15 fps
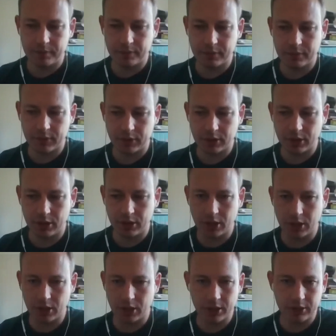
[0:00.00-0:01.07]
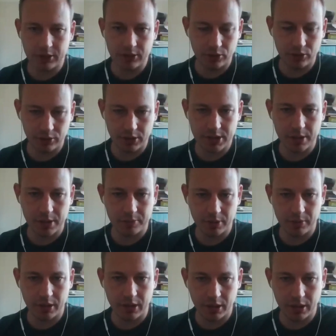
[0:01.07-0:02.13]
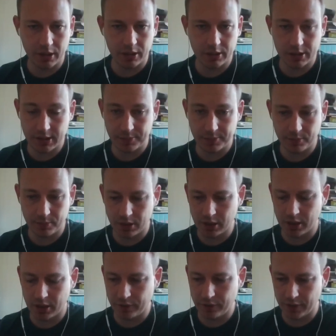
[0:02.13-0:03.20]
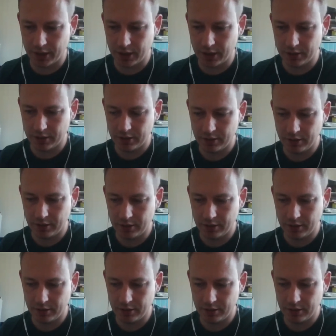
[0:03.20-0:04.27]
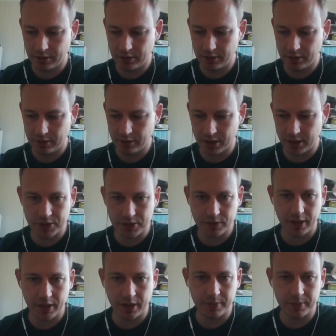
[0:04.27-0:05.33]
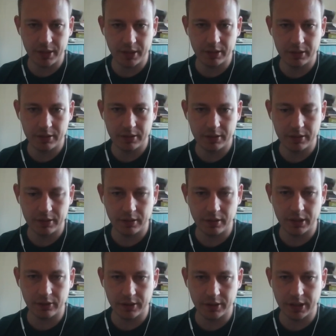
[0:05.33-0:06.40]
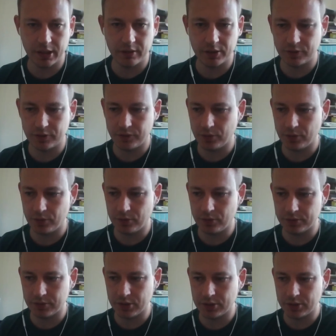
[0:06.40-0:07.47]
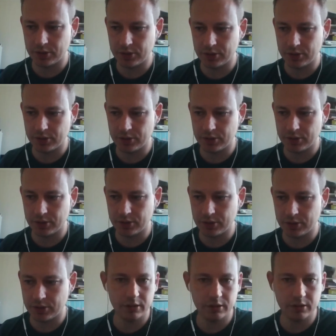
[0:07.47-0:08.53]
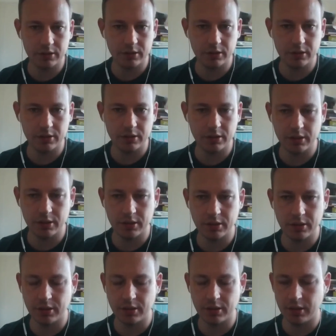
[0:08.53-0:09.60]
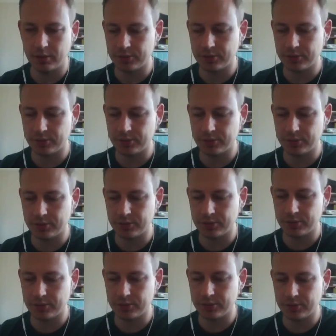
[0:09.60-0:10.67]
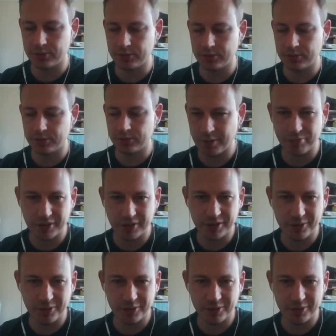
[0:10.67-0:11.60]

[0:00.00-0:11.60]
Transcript: you know, I took the attempt on my life, and then, you know, my parents found me lying on the garage floor, just crying, shaking, and I was a complete mess. I remember it